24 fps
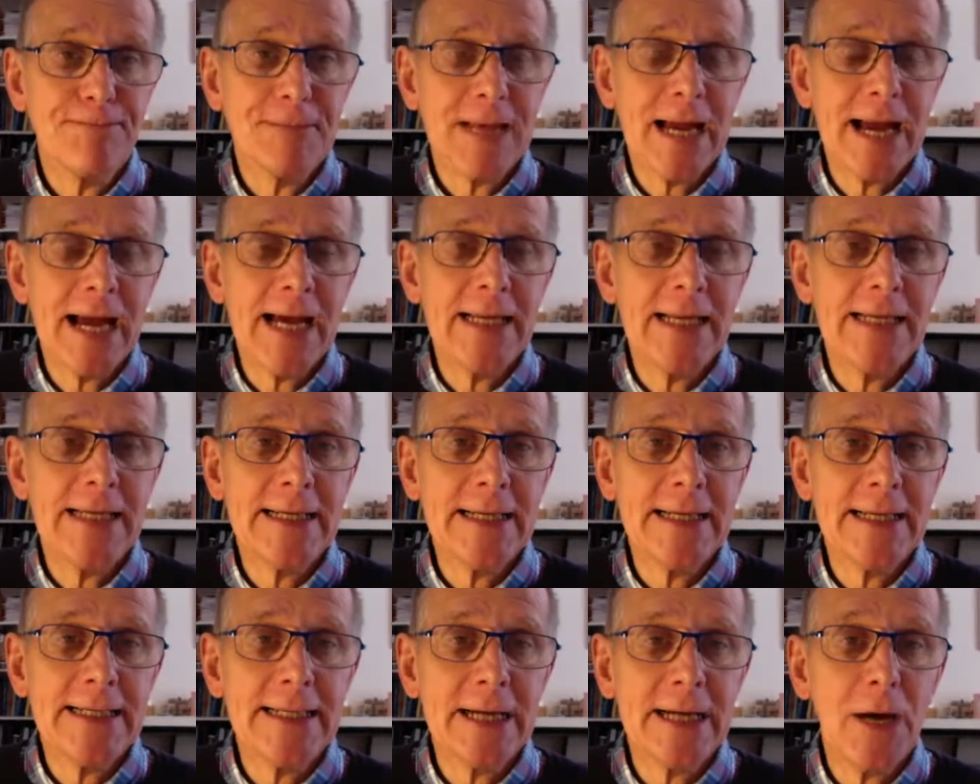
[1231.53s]
and
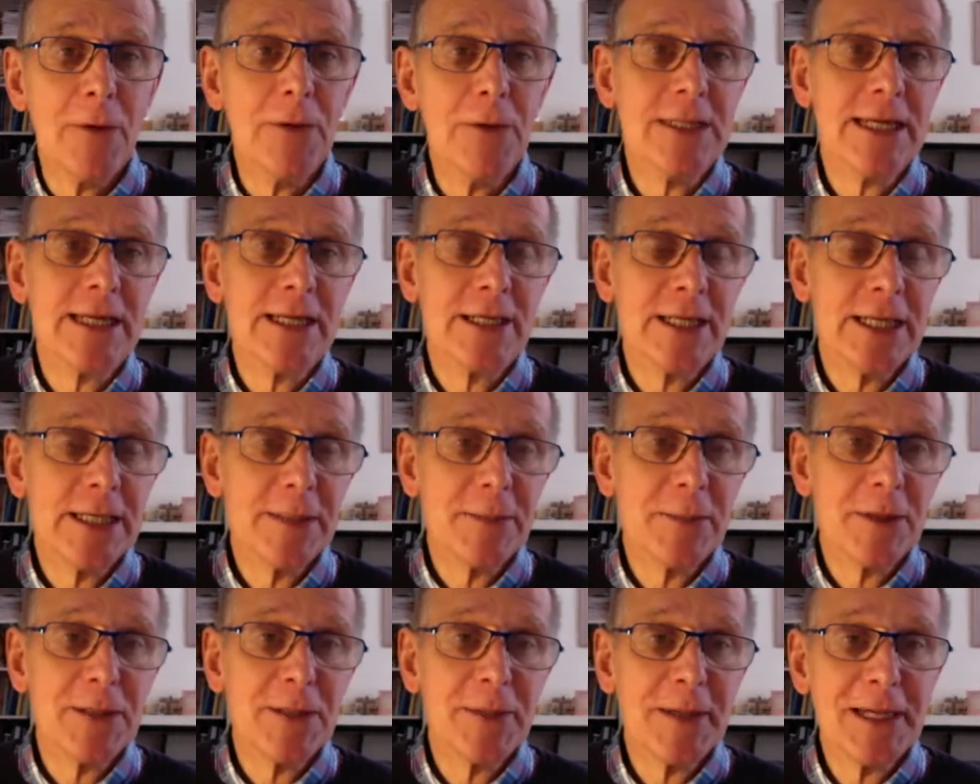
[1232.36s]
I was actually
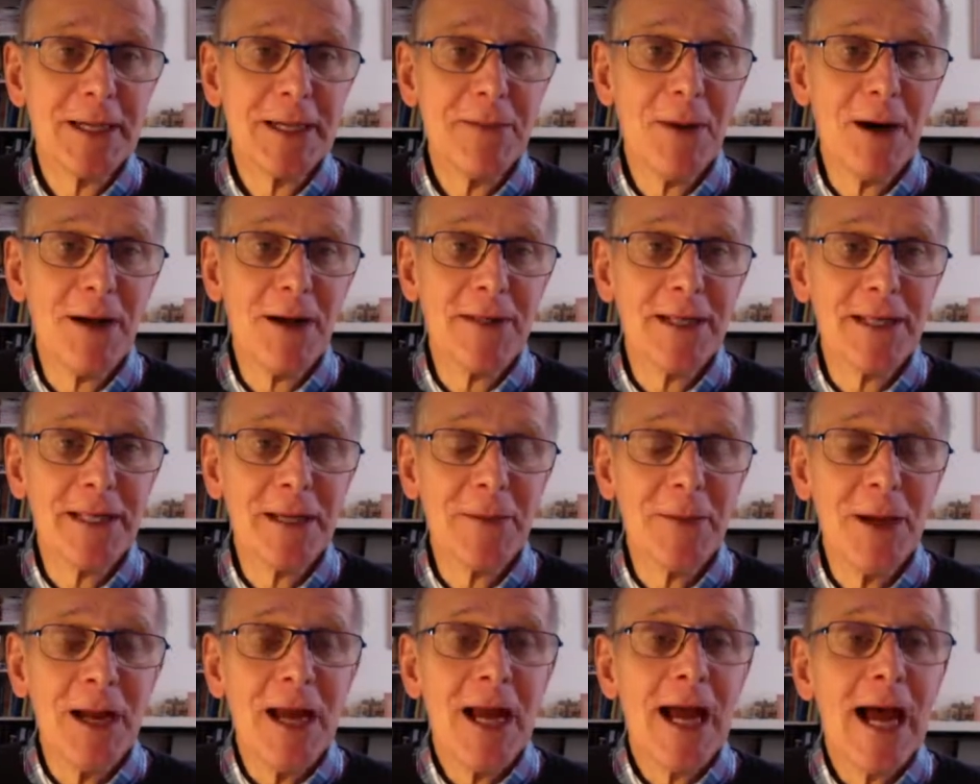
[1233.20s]
supposed to be commanding
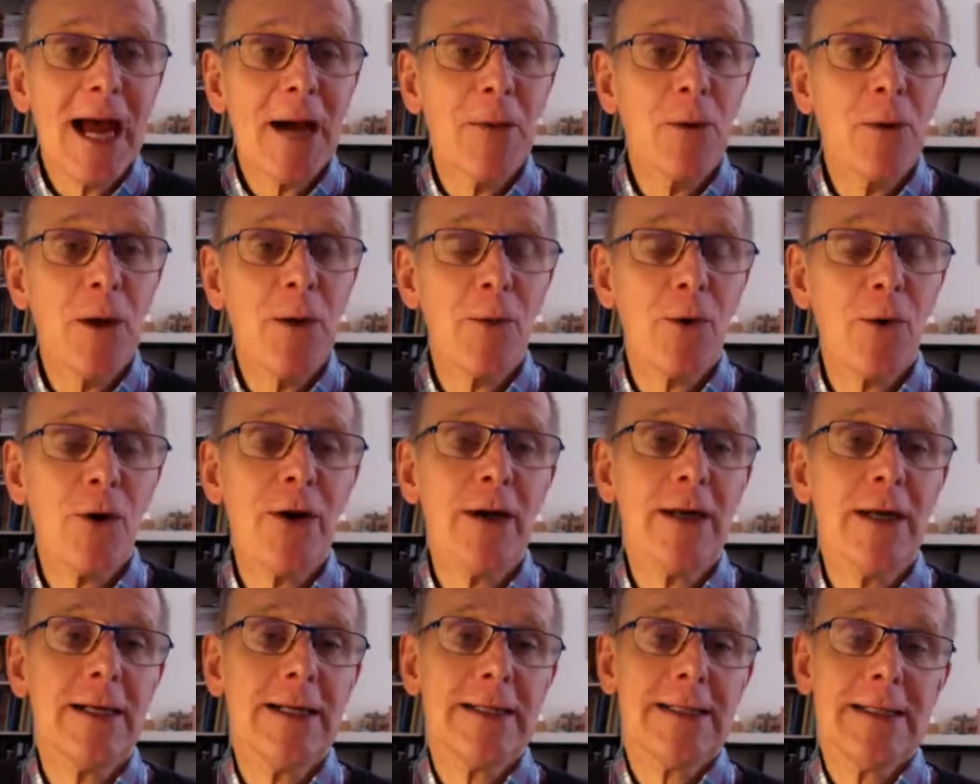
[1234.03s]
them, and we were
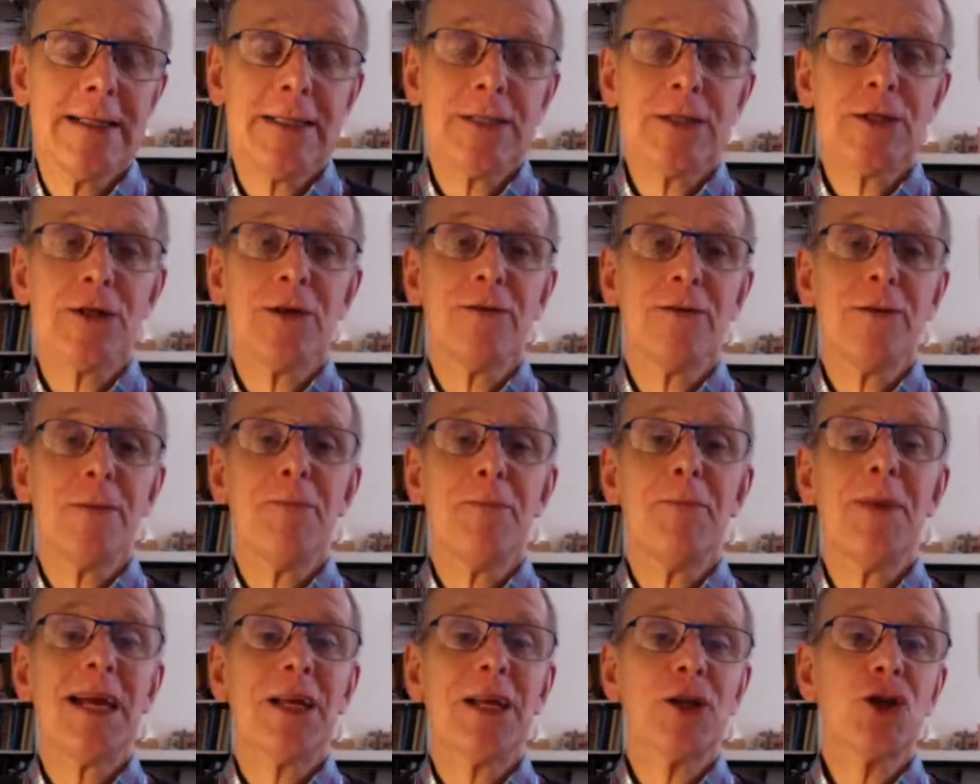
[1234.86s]
on a sort of a
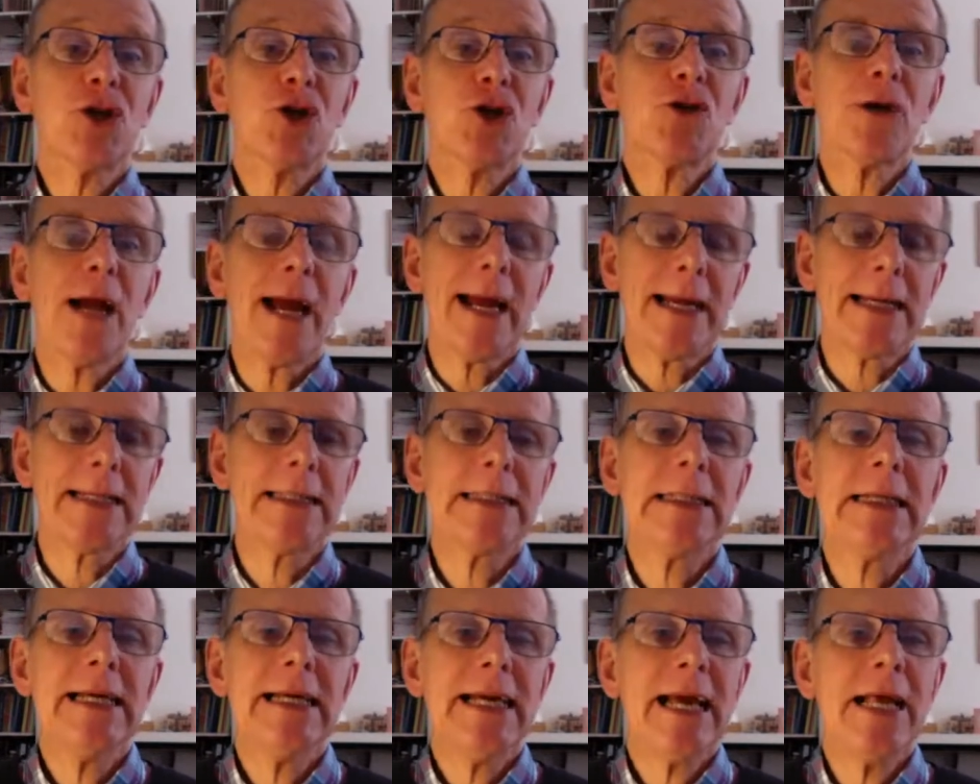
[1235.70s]
big trek
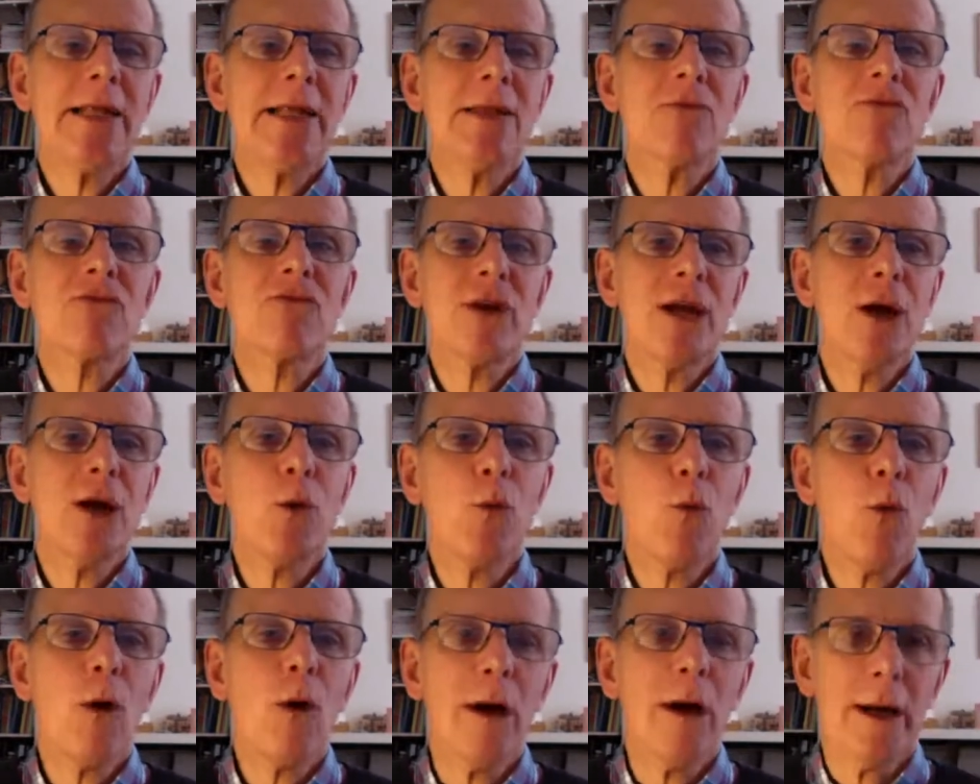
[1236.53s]
in the real
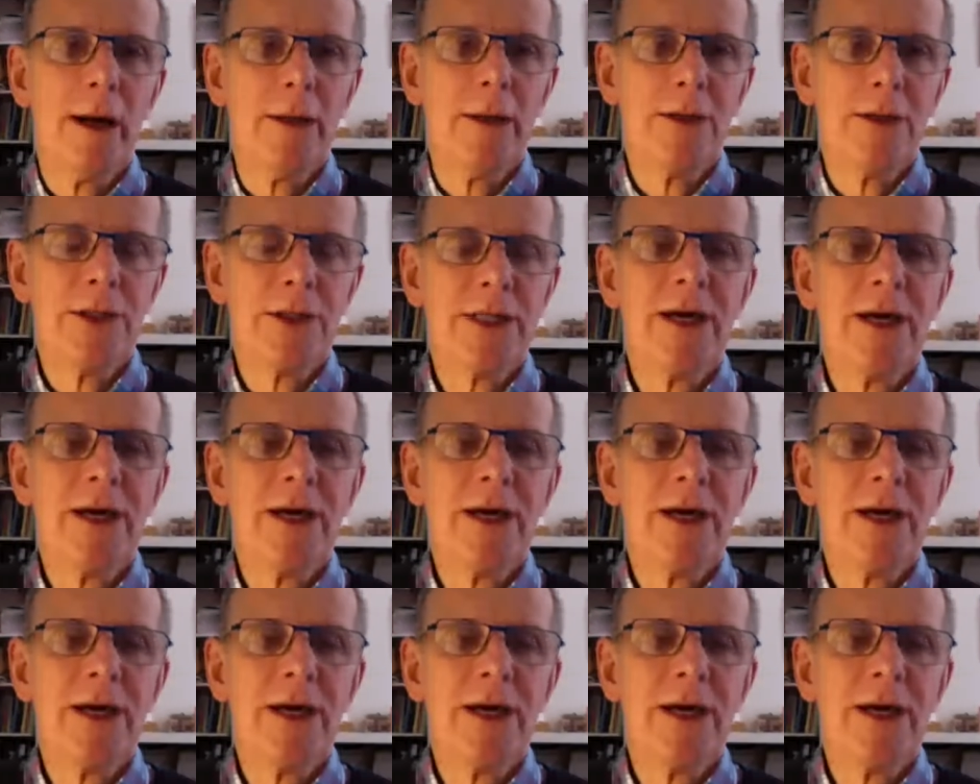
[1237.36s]
wilds.